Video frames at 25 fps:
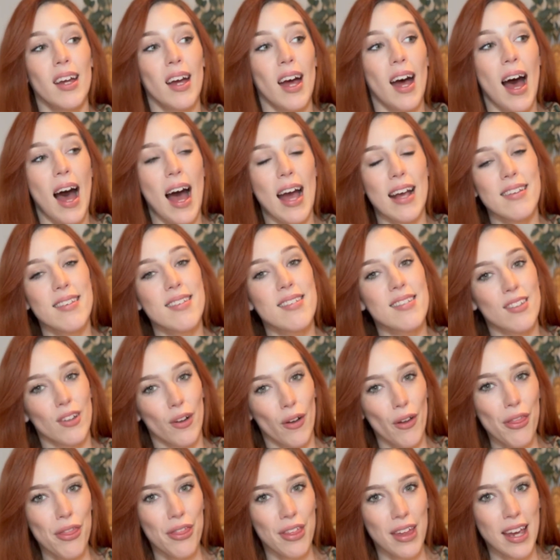I still
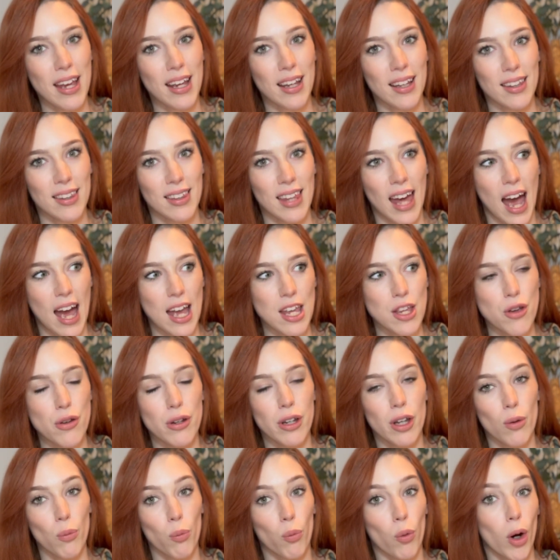think that you
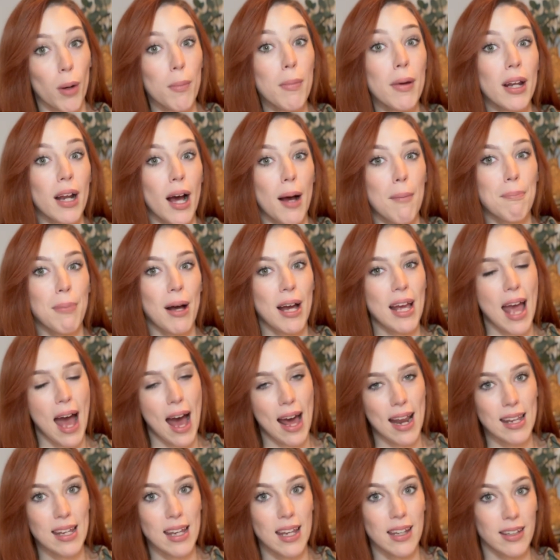can warm it up by
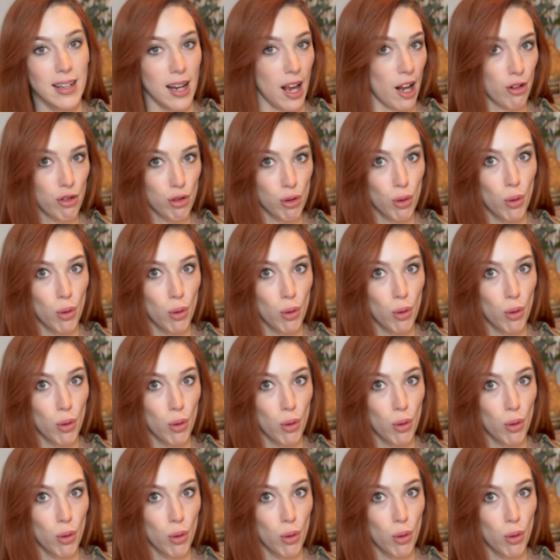adding in natural